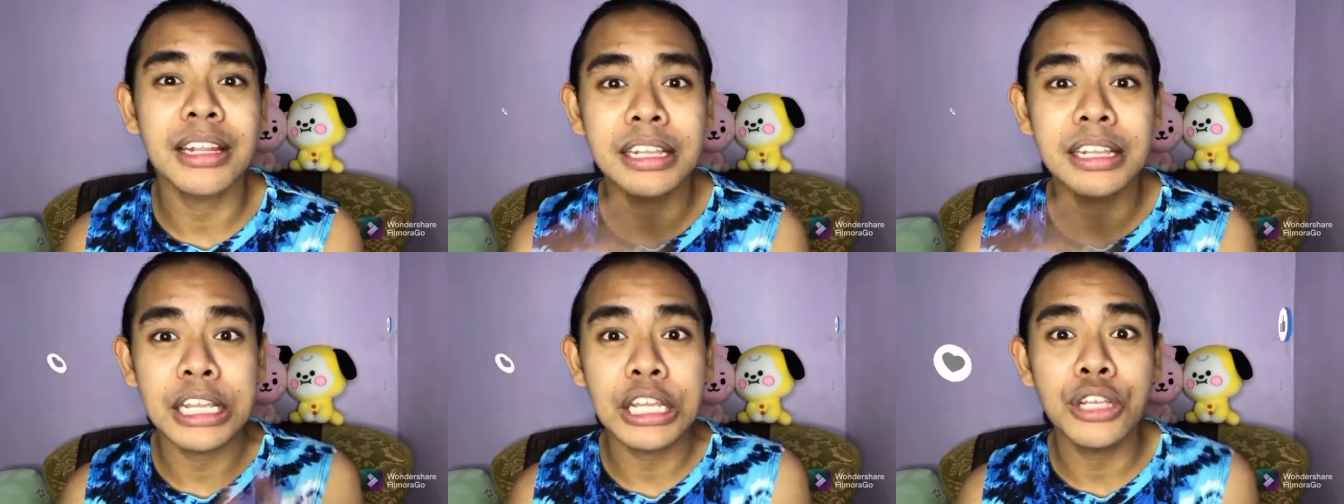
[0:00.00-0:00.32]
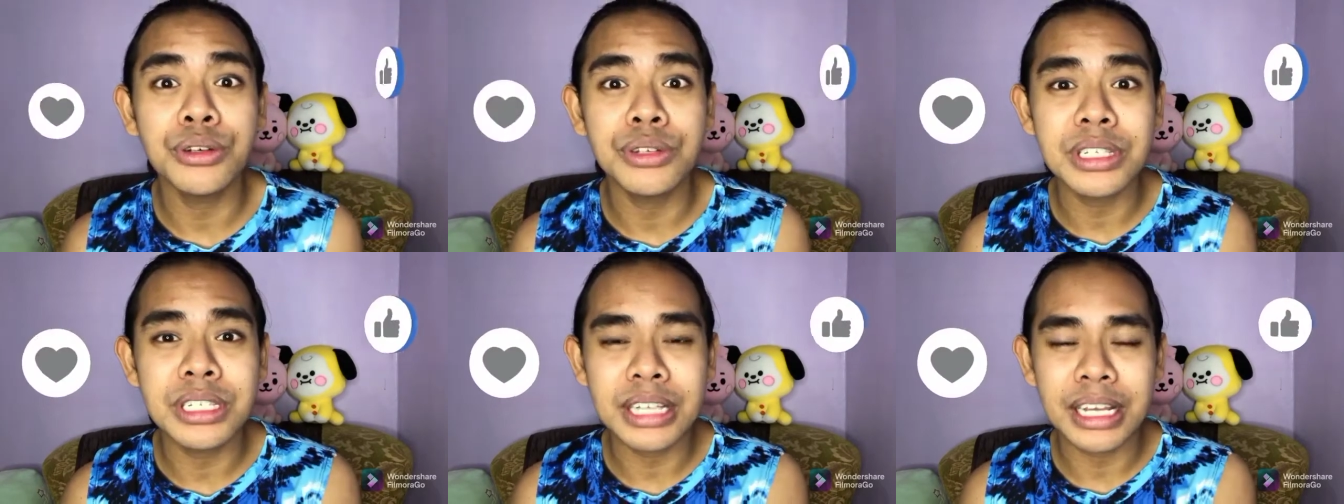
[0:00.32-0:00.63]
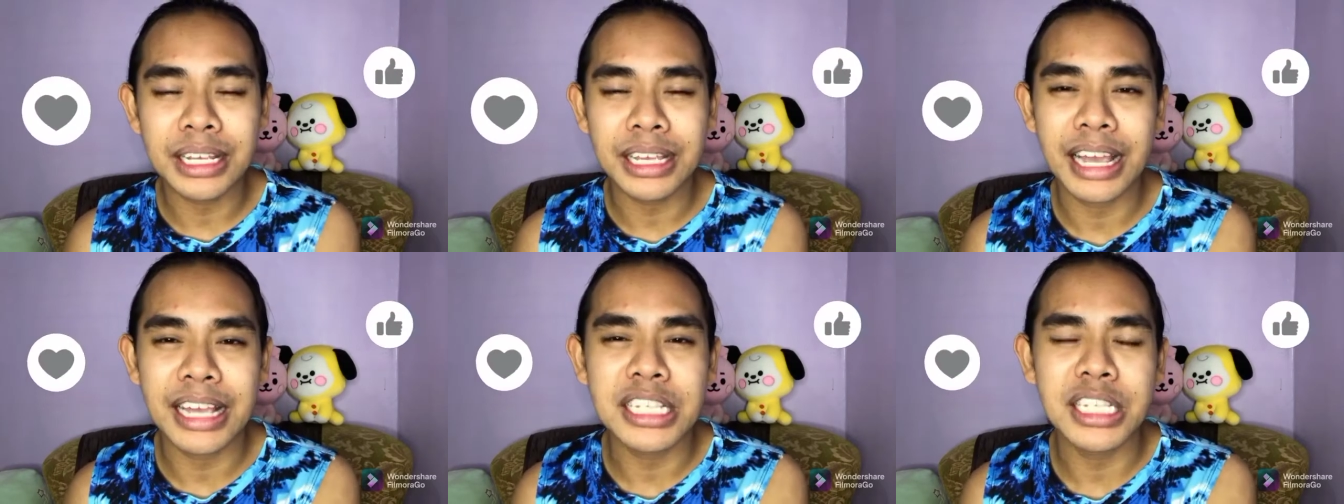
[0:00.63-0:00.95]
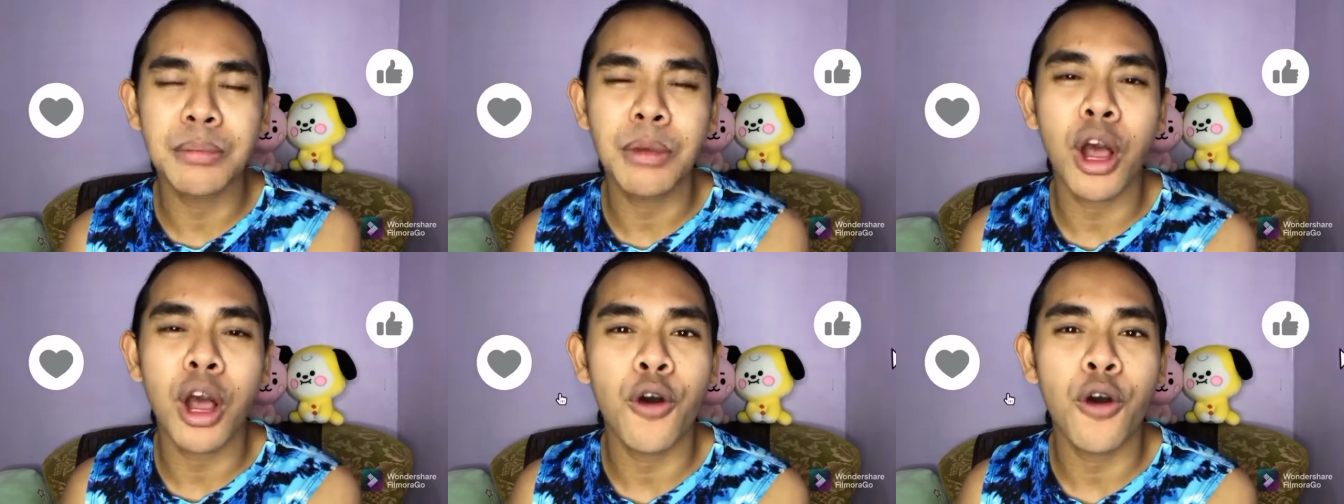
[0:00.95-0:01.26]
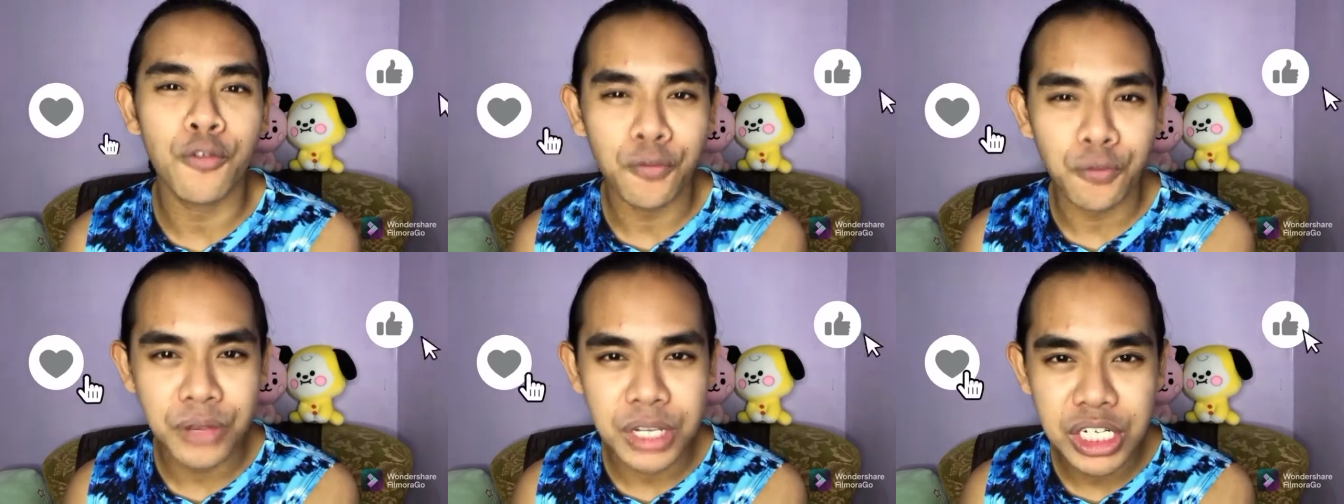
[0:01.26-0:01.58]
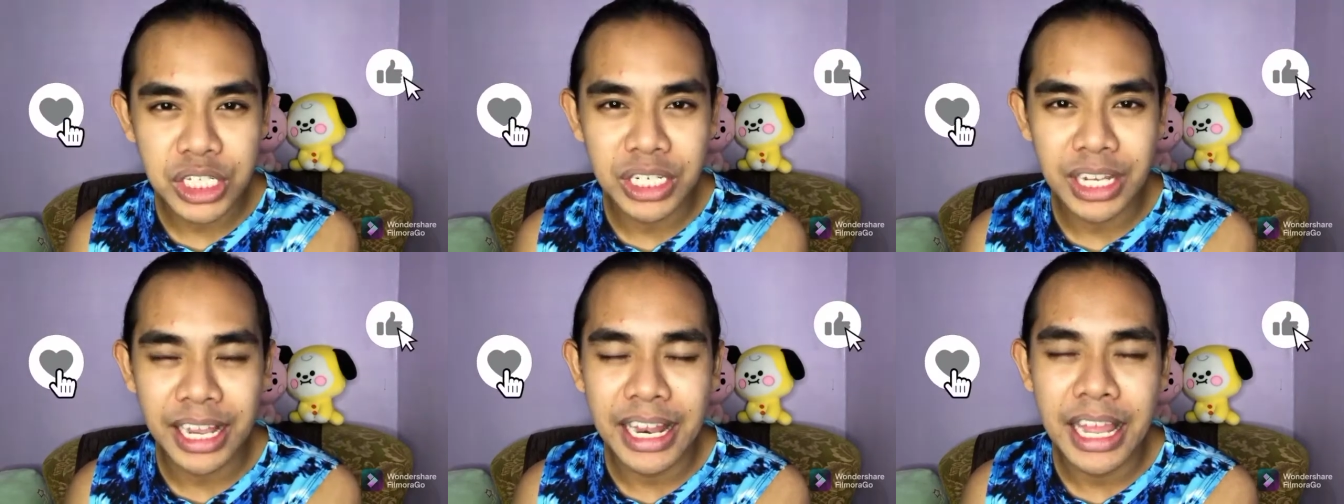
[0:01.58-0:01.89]
and Lee Eun Sang guys sa mga
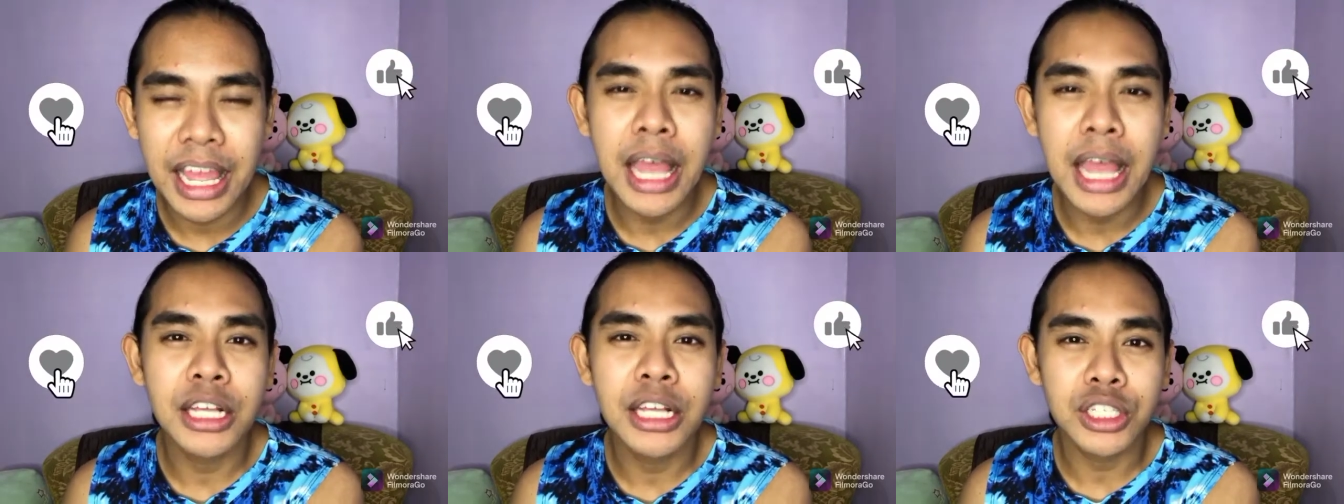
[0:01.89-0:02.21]
official